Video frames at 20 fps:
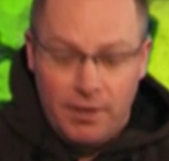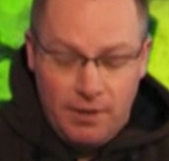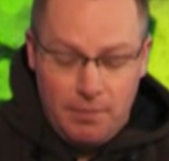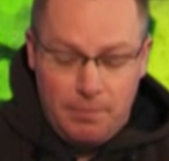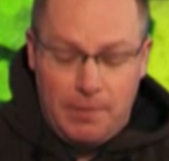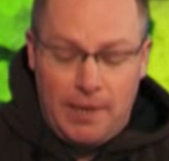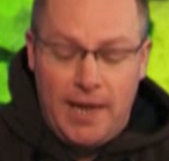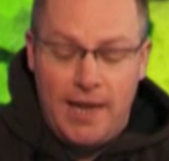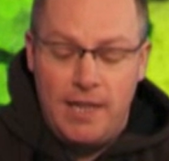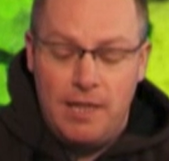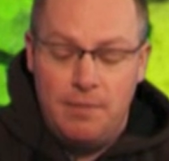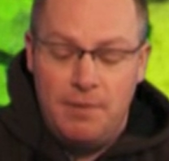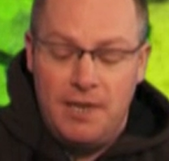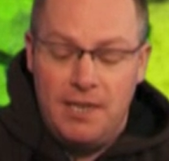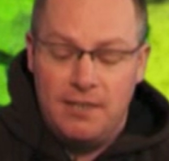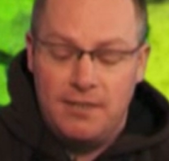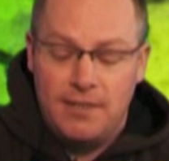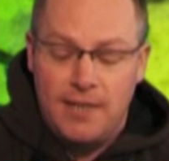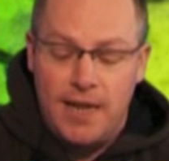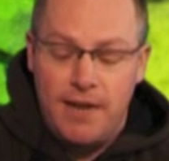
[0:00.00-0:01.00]
play them
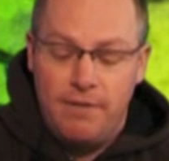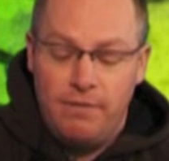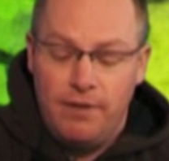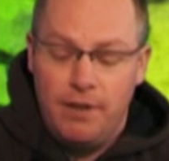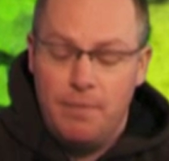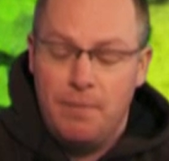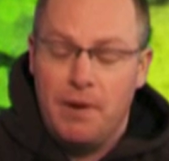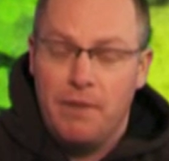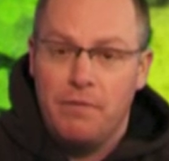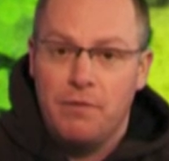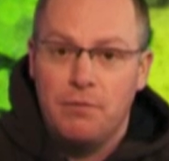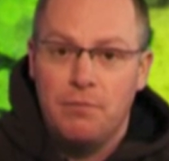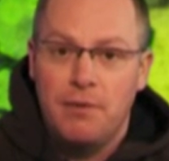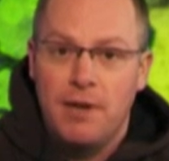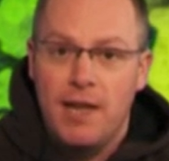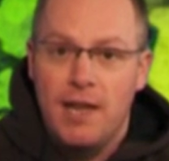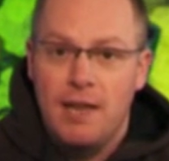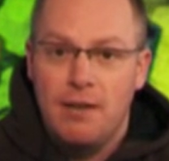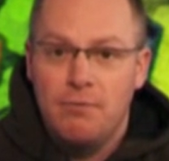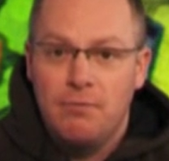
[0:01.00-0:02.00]
in safely above the
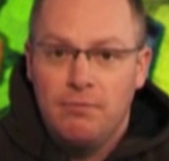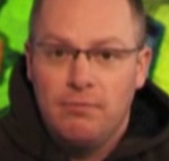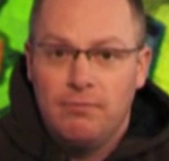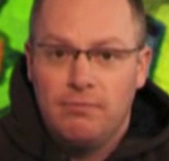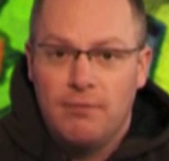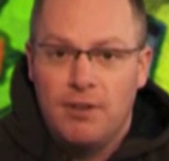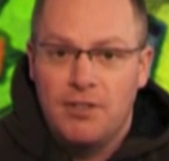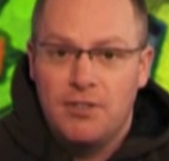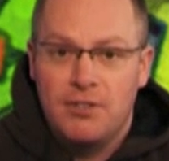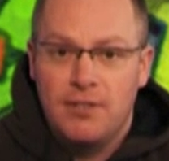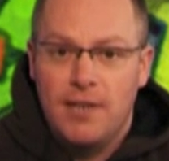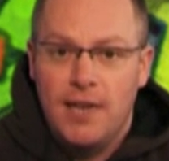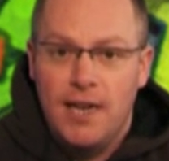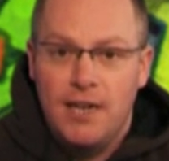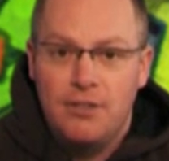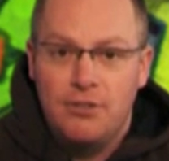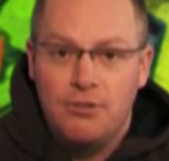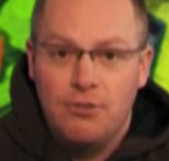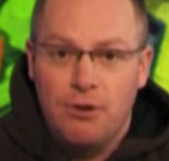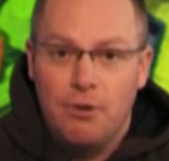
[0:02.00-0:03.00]
weed once the
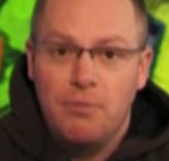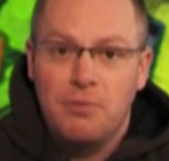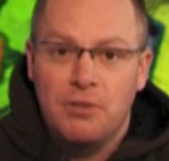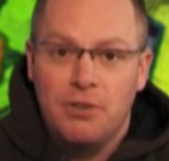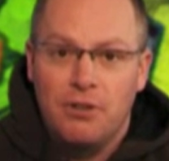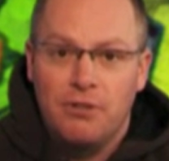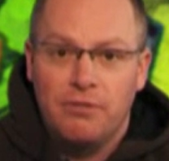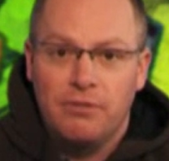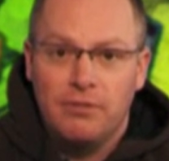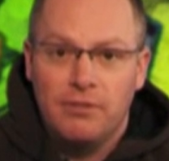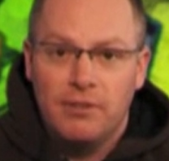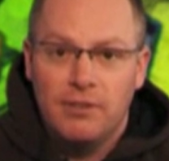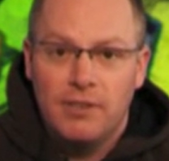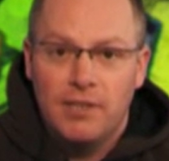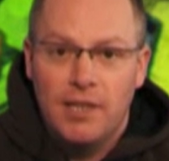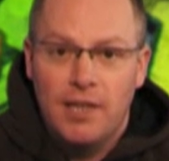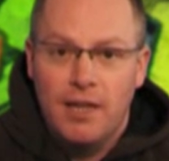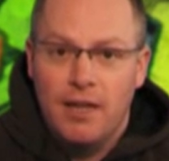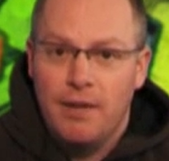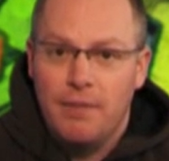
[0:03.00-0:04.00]
lead's dropped off.
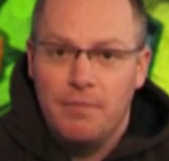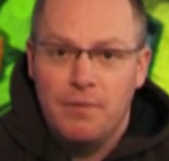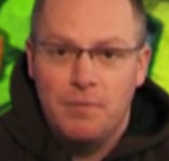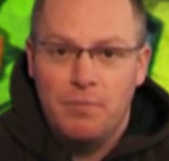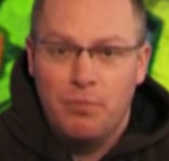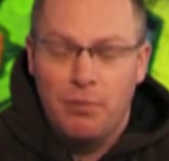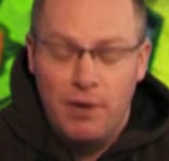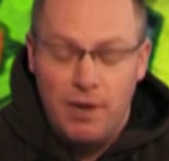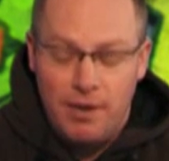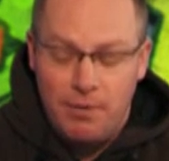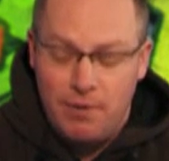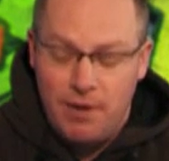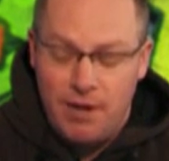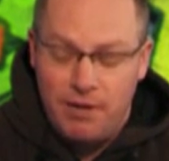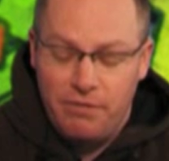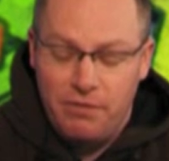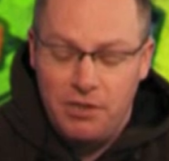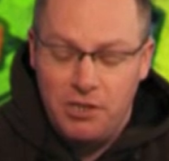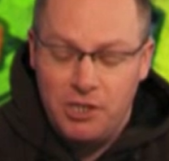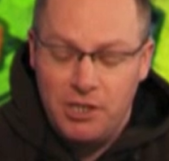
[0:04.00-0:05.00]
It's a brilliant way of
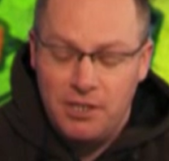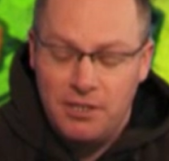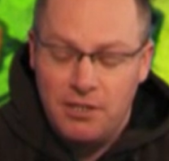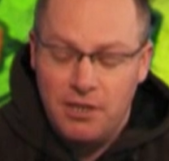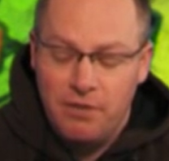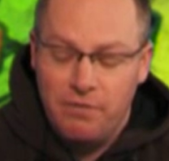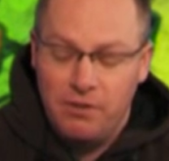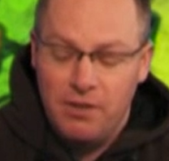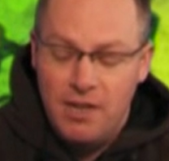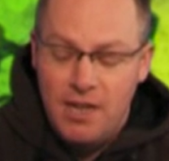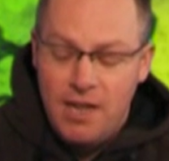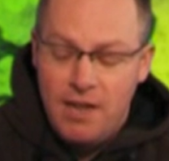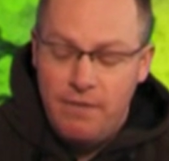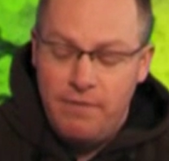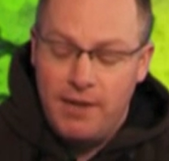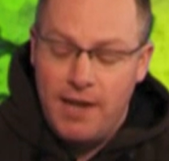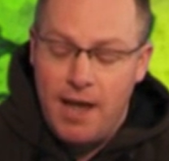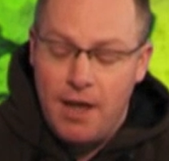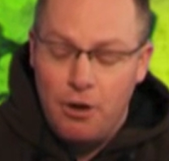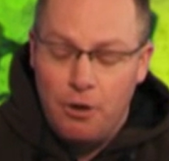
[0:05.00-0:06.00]
fishing. So if you
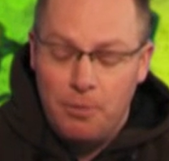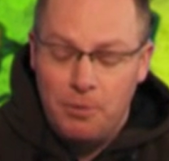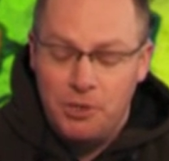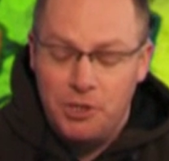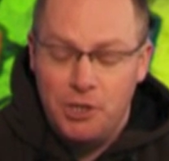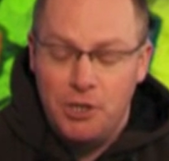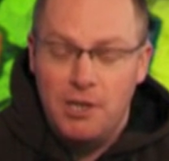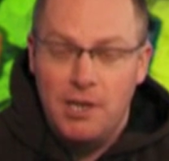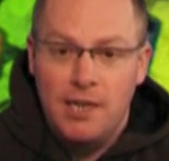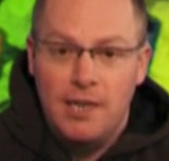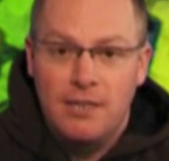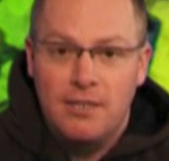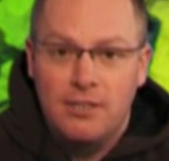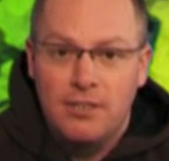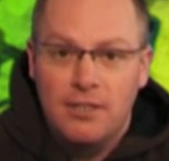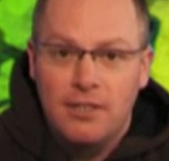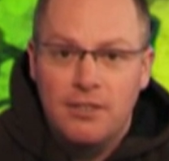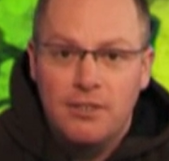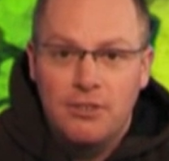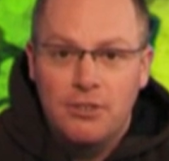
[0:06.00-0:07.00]
get an opportunity
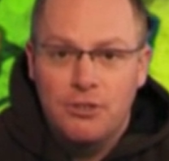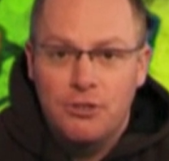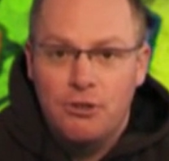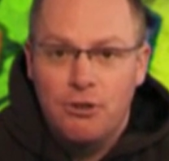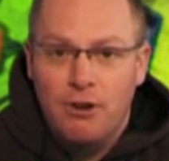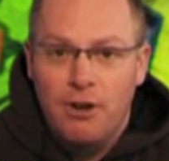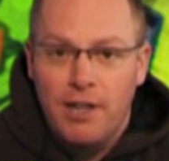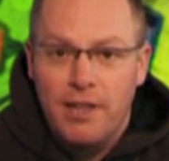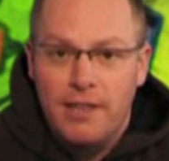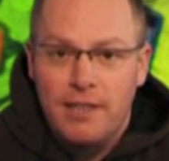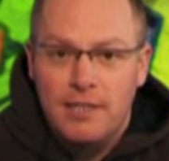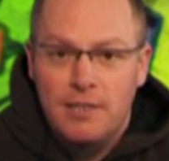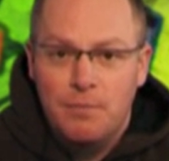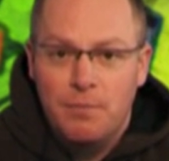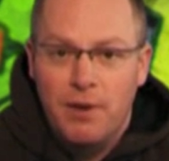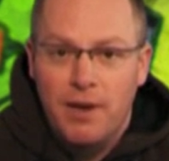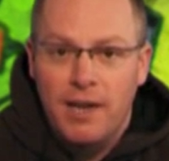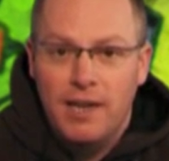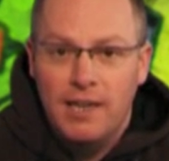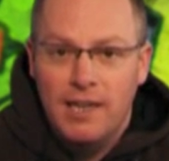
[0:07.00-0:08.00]
to try it this
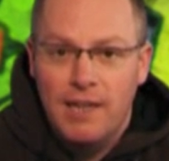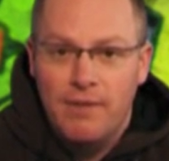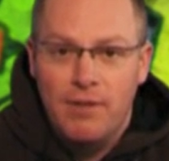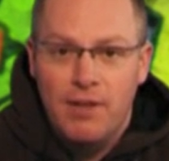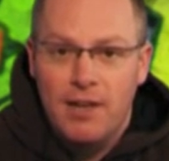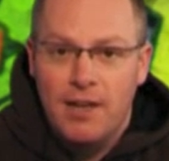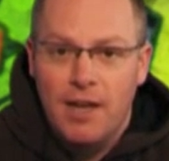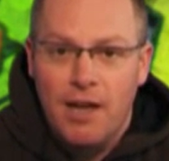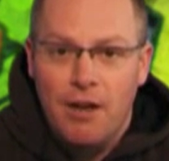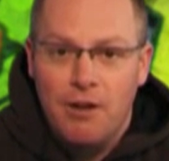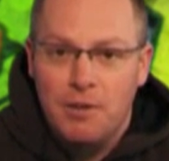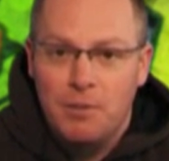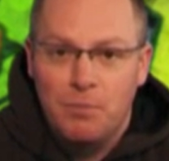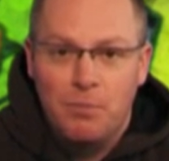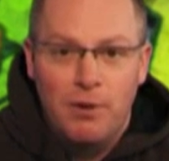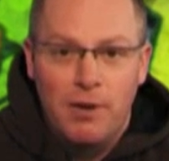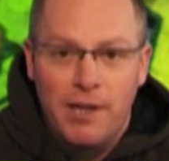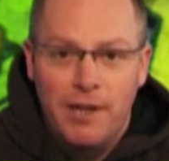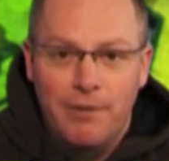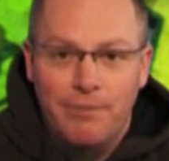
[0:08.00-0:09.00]
spring, give it a go, it's
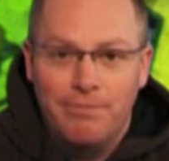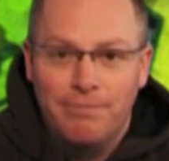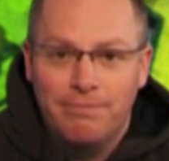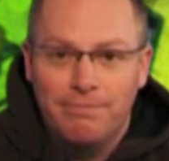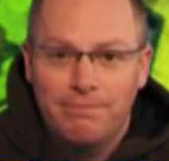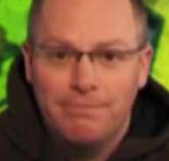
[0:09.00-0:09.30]
brilliant.